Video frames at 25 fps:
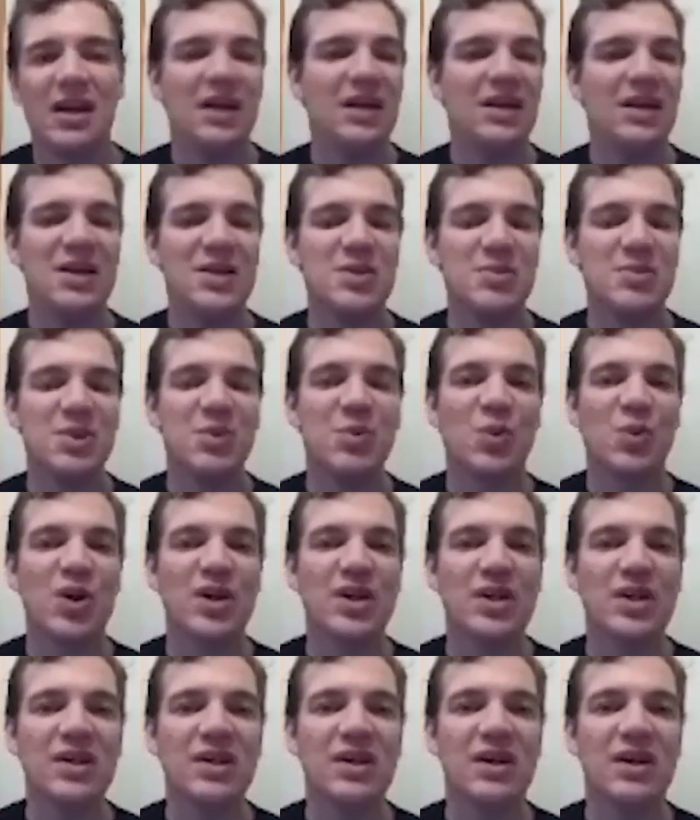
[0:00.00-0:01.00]
He's been
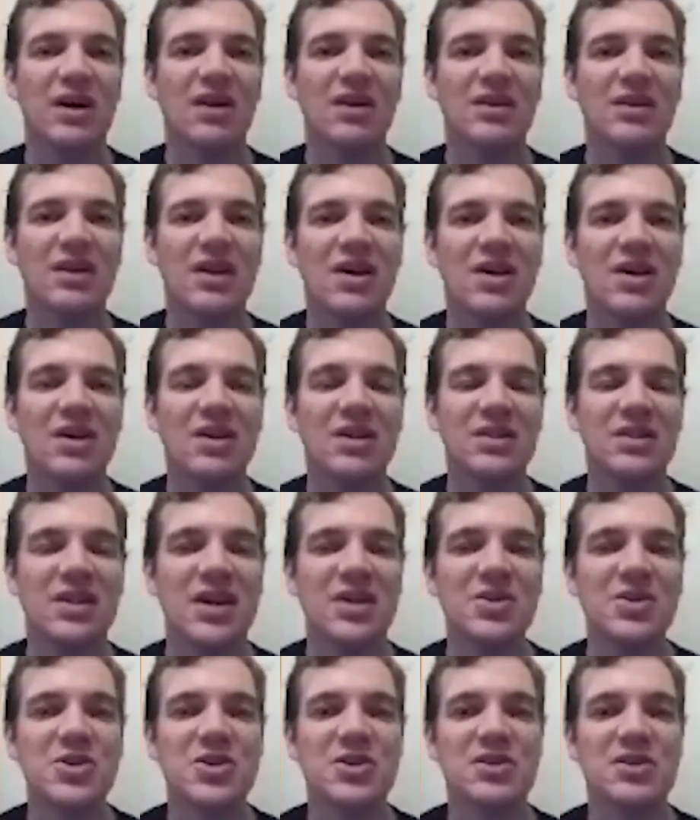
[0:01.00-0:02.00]
working on the
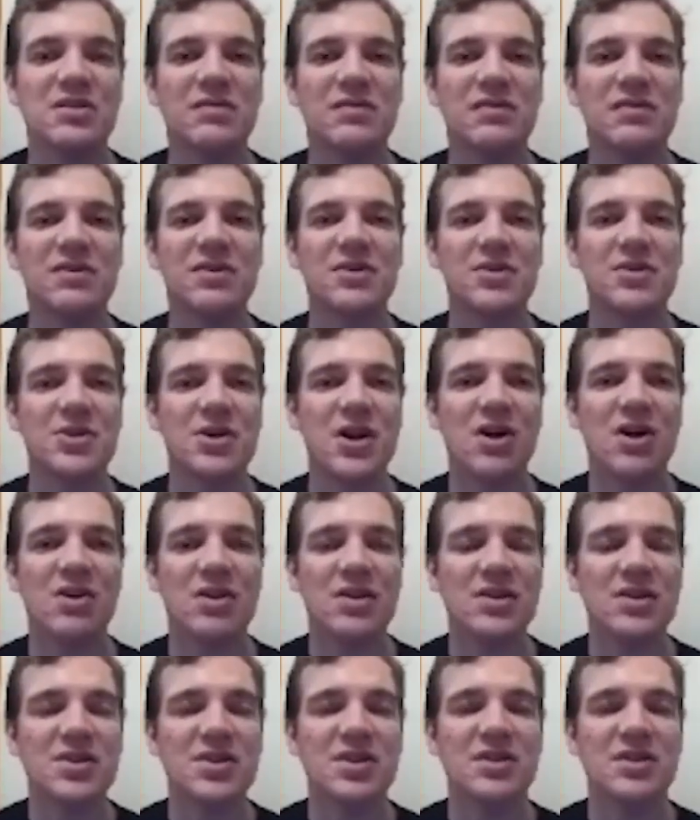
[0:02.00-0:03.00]
architecture for
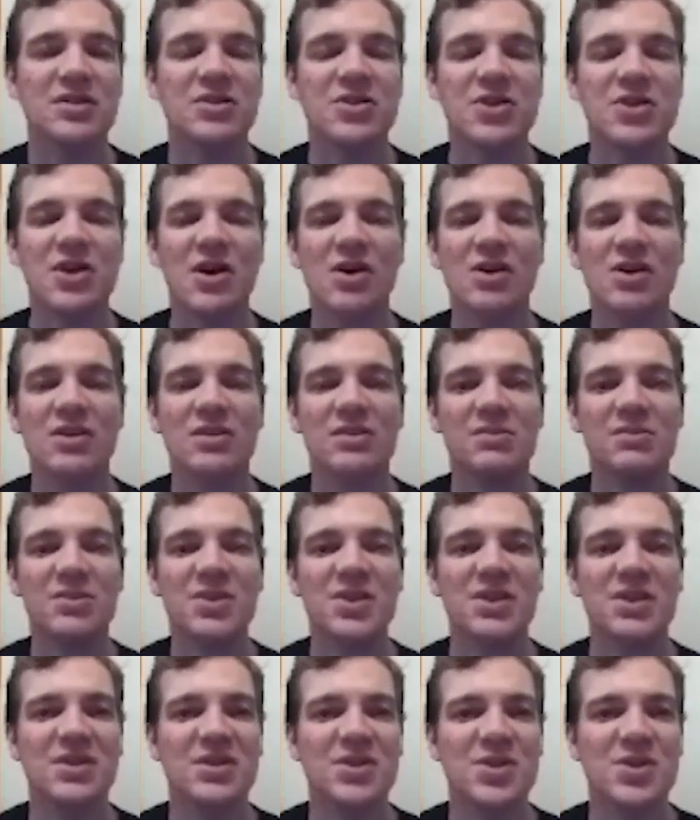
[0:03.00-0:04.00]
Shardis and Shardeum
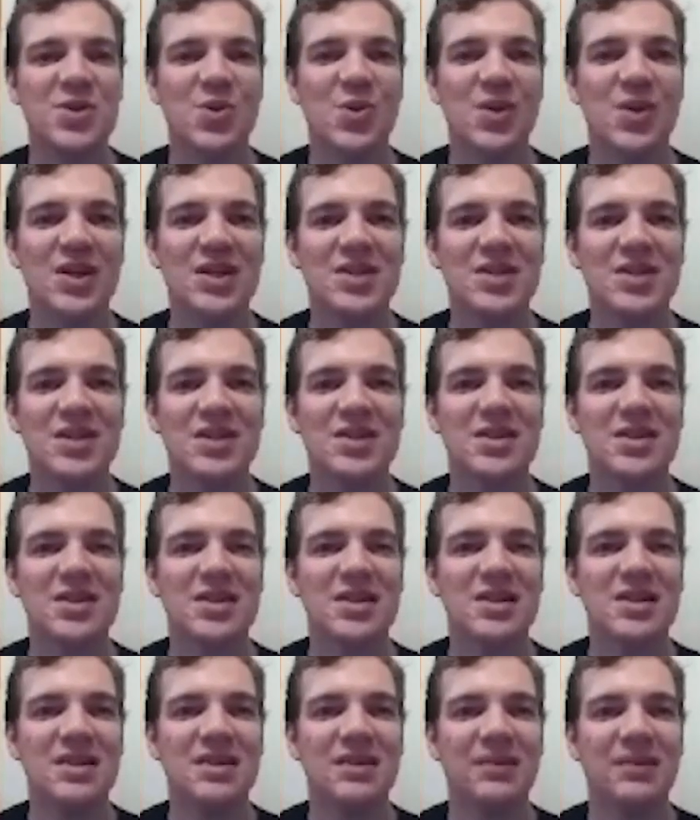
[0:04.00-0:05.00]
since
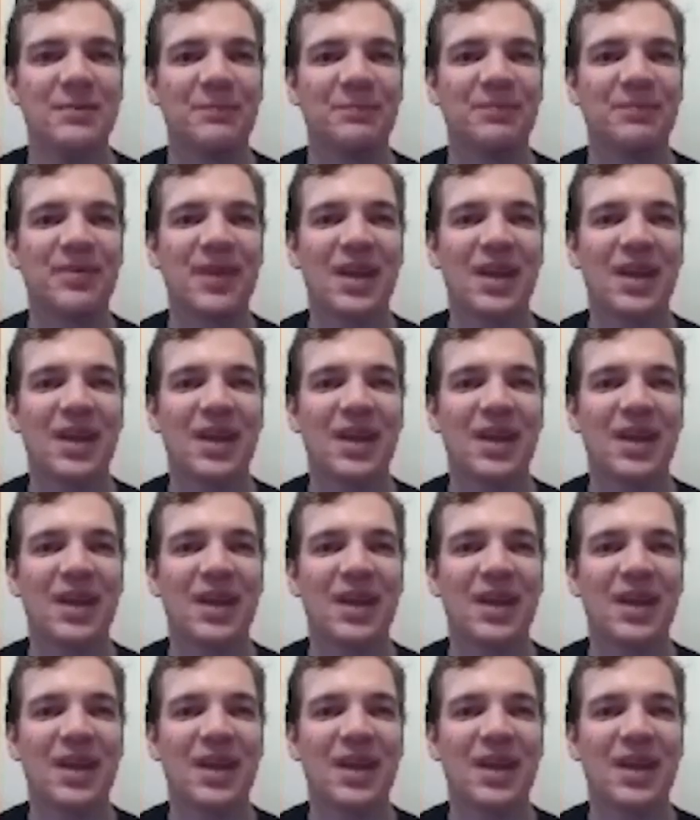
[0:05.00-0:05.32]
2016